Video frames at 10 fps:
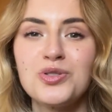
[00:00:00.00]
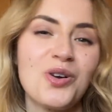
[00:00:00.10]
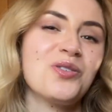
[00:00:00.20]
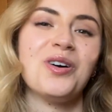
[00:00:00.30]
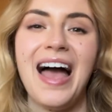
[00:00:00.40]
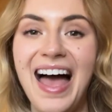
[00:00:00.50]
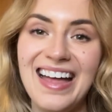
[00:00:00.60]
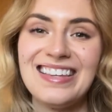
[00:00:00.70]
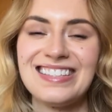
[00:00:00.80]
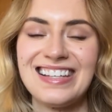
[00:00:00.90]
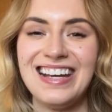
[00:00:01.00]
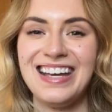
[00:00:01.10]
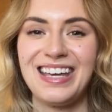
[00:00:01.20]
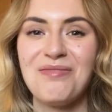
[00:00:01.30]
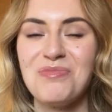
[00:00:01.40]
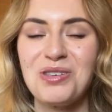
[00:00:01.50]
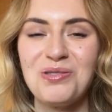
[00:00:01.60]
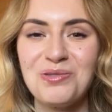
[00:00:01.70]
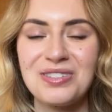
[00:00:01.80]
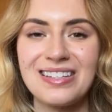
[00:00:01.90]
or your hands can be
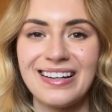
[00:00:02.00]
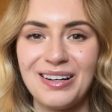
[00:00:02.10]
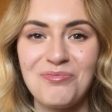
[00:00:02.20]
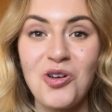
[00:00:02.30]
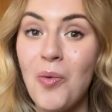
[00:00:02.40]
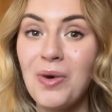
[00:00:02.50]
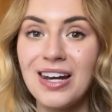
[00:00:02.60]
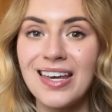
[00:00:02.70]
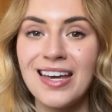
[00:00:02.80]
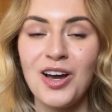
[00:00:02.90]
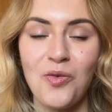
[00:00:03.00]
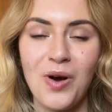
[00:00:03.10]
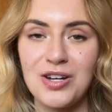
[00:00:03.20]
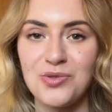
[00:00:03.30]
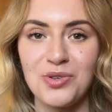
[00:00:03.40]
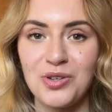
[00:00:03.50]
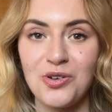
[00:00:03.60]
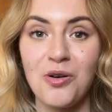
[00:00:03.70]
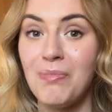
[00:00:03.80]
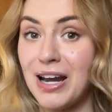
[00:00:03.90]
used normally when doing
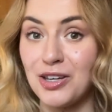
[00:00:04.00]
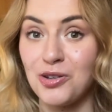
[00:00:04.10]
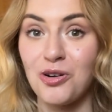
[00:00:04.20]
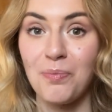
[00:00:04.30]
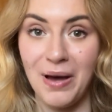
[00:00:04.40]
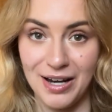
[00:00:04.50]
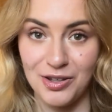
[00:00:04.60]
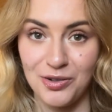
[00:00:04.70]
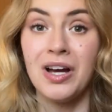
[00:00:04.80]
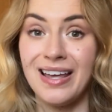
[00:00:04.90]
your manicure or pedicure.